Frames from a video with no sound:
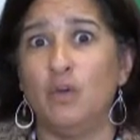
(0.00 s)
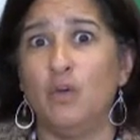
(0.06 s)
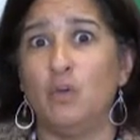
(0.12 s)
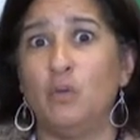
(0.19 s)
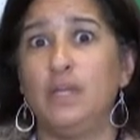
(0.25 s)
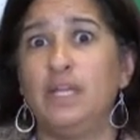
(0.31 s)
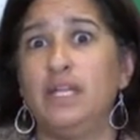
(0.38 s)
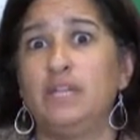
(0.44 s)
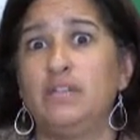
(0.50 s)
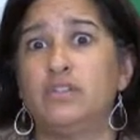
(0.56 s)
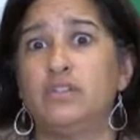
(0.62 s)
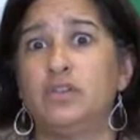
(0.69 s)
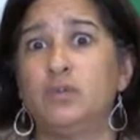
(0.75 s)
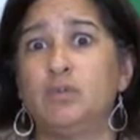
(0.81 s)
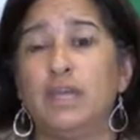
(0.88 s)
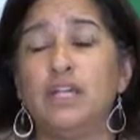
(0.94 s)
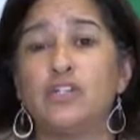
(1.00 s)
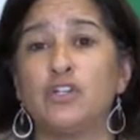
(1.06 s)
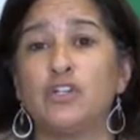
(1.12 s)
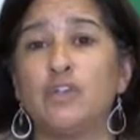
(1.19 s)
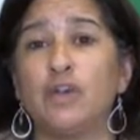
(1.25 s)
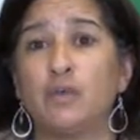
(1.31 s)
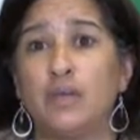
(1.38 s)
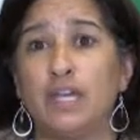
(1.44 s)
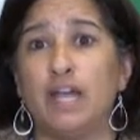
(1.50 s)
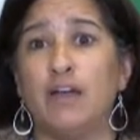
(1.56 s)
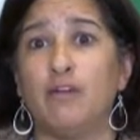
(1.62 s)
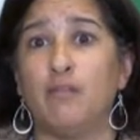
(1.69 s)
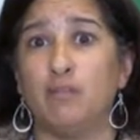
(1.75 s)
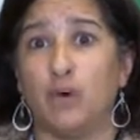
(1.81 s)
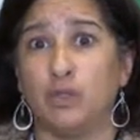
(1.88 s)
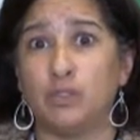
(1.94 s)
We need to make sure that we
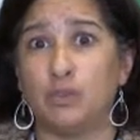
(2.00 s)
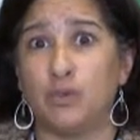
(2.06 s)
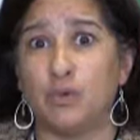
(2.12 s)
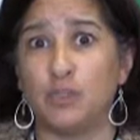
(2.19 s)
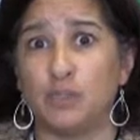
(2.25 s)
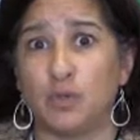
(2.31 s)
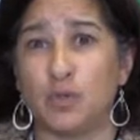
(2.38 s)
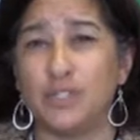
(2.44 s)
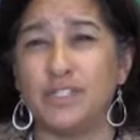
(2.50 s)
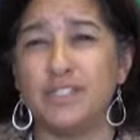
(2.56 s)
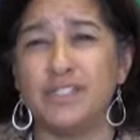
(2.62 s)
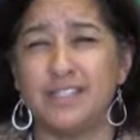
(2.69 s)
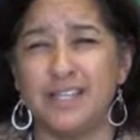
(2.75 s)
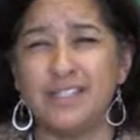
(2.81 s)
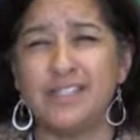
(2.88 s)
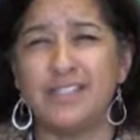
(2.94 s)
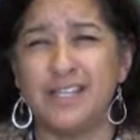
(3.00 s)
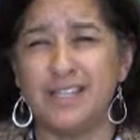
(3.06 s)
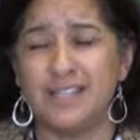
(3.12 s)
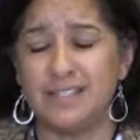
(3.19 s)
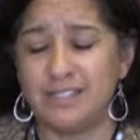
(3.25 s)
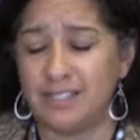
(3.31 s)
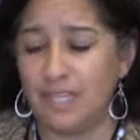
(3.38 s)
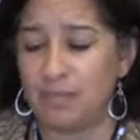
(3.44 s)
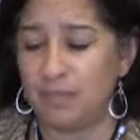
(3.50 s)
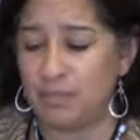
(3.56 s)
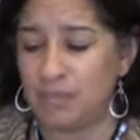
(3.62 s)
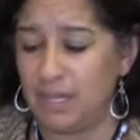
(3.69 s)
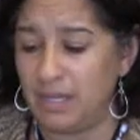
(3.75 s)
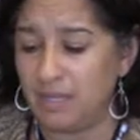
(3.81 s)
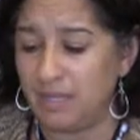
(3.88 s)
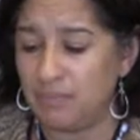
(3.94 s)
have multiple sources that say the same
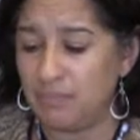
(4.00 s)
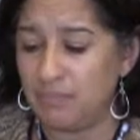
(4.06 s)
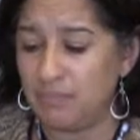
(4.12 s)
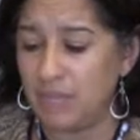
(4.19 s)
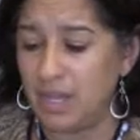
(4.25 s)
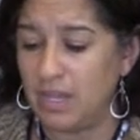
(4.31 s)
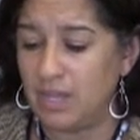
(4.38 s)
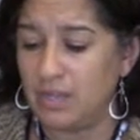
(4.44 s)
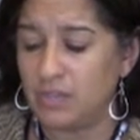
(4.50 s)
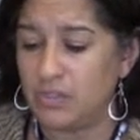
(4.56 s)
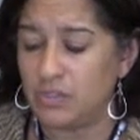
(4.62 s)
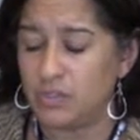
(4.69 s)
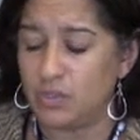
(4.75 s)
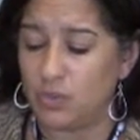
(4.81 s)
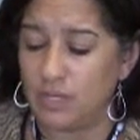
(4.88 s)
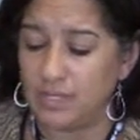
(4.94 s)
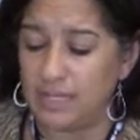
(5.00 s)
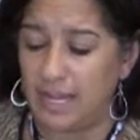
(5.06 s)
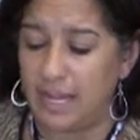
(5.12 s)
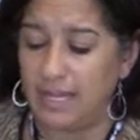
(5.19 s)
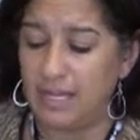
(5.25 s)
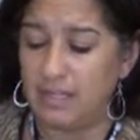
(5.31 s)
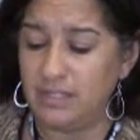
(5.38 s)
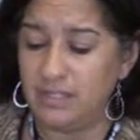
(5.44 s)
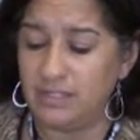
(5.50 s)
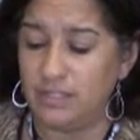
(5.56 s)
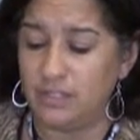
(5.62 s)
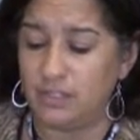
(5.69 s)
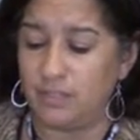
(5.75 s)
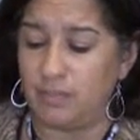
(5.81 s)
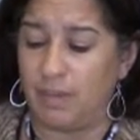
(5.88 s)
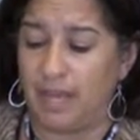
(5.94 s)
thing. So as I
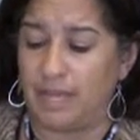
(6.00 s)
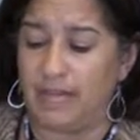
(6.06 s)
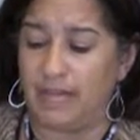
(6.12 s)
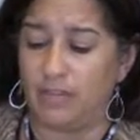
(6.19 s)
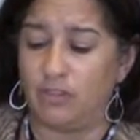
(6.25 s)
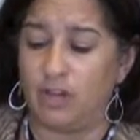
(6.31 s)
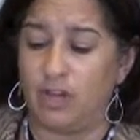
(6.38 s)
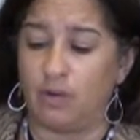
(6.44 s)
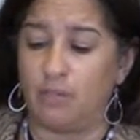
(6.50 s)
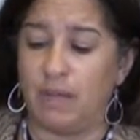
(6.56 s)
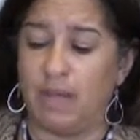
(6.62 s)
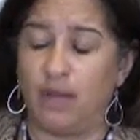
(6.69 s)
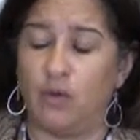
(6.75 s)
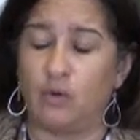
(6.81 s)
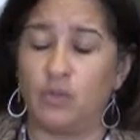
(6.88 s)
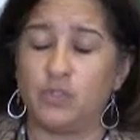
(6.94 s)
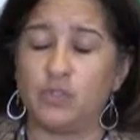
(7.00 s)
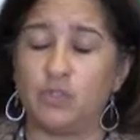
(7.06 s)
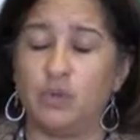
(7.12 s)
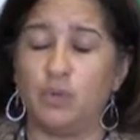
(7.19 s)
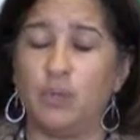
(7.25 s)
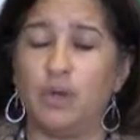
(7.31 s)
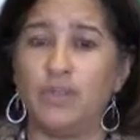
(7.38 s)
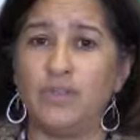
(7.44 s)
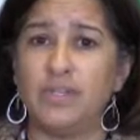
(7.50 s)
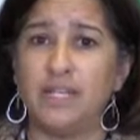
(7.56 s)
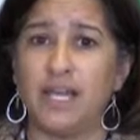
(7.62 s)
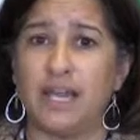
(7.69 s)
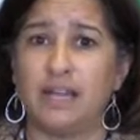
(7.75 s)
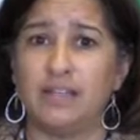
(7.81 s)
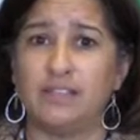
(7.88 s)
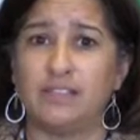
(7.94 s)
considered mine, I thought about what the
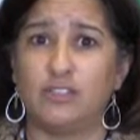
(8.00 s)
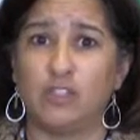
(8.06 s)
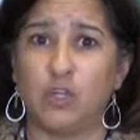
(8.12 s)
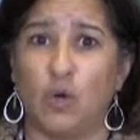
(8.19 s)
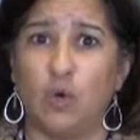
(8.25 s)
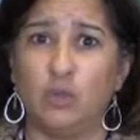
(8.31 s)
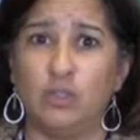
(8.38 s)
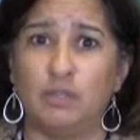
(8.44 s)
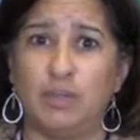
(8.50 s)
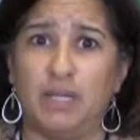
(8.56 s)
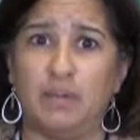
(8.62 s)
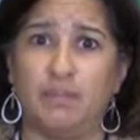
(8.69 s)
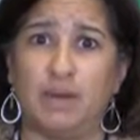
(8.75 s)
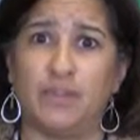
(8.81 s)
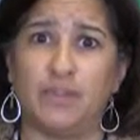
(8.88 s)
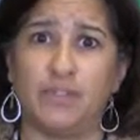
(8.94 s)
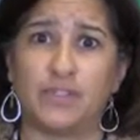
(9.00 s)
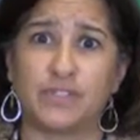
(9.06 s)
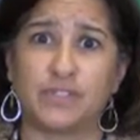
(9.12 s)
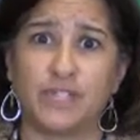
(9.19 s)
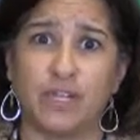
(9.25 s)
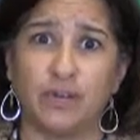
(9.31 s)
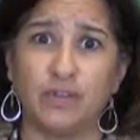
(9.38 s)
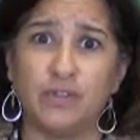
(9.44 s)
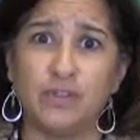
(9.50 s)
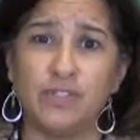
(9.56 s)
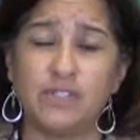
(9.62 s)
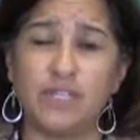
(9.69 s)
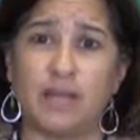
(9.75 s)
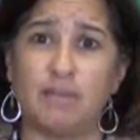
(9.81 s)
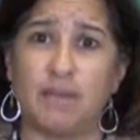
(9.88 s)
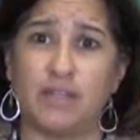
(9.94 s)
data told me about the
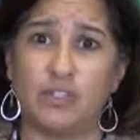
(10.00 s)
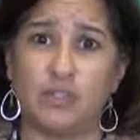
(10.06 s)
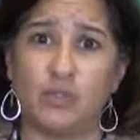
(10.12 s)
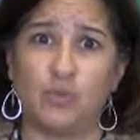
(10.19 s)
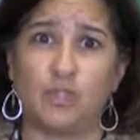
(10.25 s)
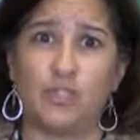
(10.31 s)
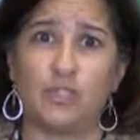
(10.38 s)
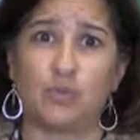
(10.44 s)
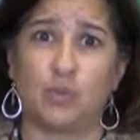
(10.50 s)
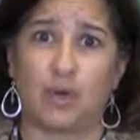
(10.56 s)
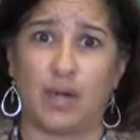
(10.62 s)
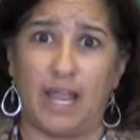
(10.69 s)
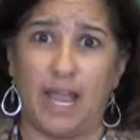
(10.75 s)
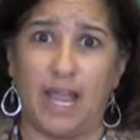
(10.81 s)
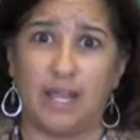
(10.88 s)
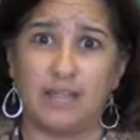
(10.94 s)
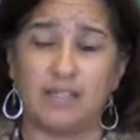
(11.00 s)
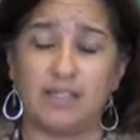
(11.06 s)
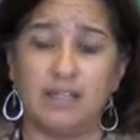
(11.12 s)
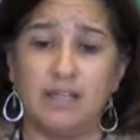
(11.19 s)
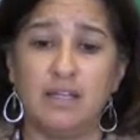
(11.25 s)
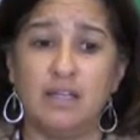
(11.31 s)
skills that my students were at.